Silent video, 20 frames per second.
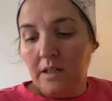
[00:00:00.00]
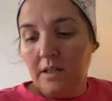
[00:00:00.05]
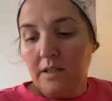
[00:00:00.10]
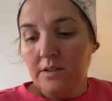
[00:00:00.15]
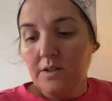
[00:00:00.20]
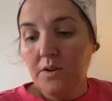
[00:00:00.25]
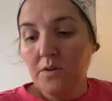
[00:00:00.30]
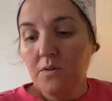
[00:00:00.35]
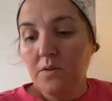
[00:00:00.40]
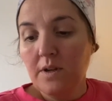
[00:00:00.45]

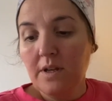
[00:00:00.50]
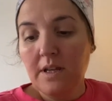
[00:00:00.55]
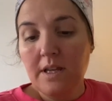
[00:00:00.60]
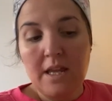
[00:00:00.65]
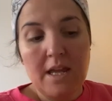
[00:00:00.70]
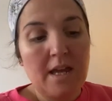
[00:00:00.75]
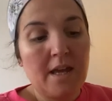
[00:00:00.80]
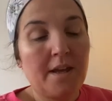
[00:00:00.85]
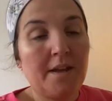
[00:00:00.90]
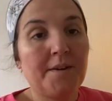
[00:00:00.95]
So,
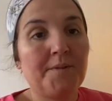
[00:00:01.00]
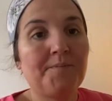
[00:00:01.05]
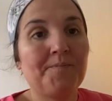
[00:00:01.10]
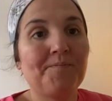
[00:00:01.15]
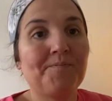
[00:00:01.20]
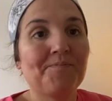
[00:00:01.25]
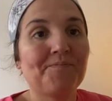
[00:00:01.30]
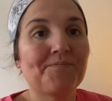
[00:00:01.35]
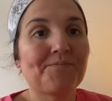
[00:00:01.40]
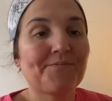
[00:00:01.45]
yeah.
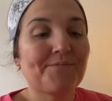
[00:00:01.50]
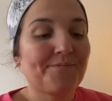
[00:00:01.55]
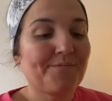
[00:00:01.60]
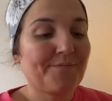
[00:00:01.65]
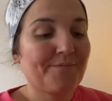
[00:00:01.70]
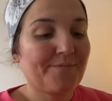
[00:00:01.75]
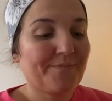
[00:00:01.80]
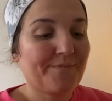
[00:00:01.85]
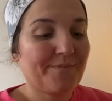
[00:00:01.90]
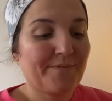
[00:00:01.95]

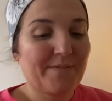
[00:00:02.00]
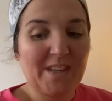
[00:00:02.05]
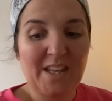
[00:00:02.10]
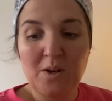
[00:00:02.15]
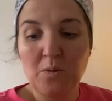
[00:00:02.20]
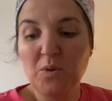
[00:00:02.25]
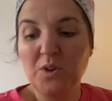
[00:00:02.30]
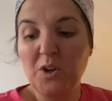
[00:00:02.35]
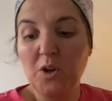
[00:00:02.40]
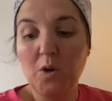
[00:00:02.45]
And I
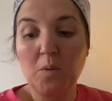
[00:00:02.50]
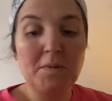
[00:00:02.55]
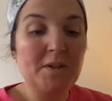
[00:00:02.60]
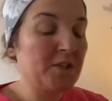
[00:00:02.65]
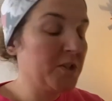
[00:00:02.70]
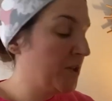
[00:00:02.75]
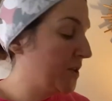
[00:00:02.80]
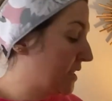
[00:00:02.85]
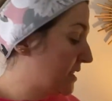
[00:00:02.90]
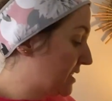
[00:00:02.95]
wouldn't normally
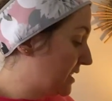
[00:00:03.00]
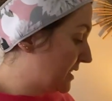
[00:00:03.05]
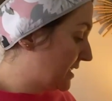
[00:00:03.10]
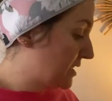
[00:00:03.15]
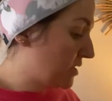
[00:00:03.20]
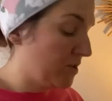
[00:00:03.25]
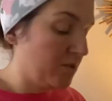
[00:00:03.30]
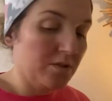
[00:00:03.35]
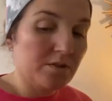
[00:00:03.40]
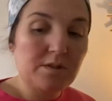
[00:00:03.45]
do this in
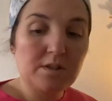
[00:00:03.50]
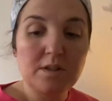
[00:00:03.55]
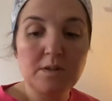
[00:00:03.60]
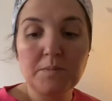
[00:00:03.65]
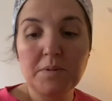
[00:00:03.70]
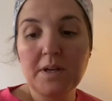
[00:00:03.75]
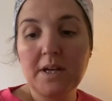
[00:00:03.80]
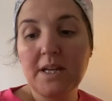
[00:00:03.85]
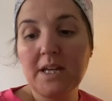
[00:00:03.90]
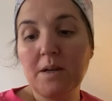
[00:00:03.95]
this order,
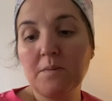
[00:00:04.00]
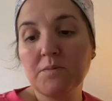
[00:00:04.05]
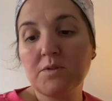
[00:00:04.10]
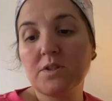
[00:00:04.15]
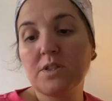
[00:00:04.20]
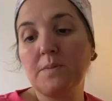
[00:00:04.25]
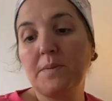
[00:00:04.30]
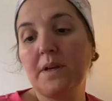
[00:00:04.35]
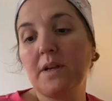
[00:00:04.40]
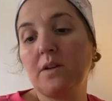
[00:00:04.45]
but I am
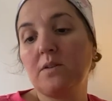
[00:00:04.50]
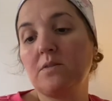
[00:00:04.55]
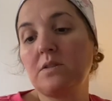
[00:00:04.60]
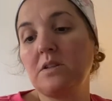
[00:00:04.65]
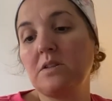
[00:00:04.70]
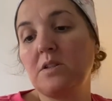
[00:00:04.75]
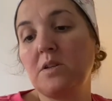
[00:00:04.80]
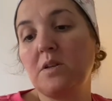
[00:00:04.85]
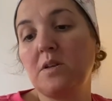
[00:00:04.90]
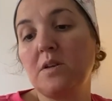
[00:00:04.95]
just about
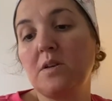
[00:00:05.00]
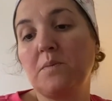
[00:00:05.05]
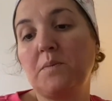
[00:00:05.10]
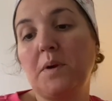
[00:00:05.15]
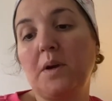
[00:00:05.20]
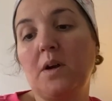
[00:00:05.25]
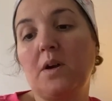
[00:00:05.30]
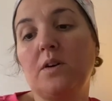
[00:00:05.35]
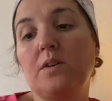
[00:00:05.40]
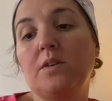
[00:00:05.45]
to
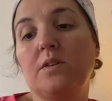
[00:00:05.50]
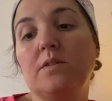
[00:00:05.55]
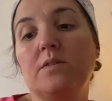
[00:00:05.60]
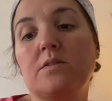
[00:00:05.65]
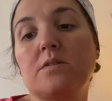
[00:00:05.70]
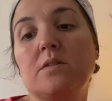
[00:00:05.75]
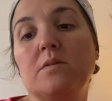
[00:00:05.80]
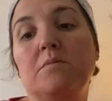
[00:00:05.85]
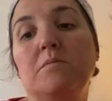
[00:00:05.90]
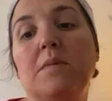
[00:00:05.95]
put on
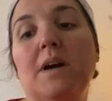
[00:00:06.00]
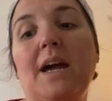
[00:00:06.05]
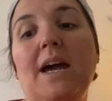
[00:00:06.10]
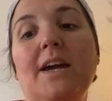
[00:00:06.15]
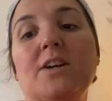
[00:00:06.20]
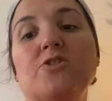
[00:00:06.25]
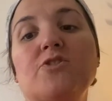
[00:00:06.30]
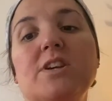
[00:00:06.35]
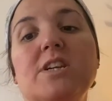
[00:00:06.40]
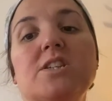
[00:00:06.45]
some
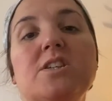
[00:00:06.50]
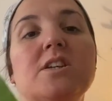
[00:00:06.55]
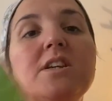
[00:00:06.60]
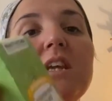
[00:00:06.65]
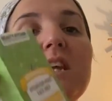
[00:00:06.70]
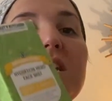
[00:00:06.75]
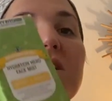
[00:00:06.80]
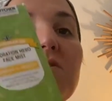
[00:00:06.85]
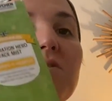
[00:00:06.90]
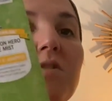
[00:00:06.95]
Hydration
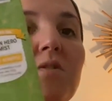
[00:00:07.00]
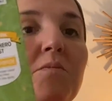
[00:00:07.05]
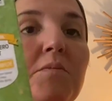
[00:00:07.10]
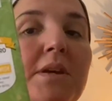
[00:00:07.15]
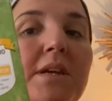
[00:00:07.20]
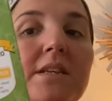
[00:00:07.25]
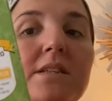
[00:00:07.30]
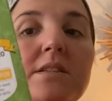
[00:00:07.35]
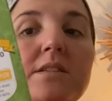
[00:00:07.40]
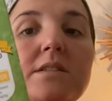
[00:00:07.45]
Hero
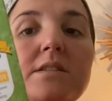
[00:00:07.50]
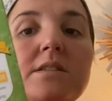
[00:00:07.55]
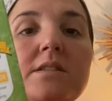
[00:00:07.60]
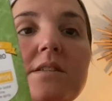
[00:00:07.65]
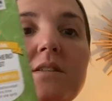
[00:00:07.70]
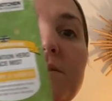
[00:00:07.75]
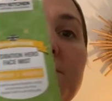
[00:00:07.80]
Mist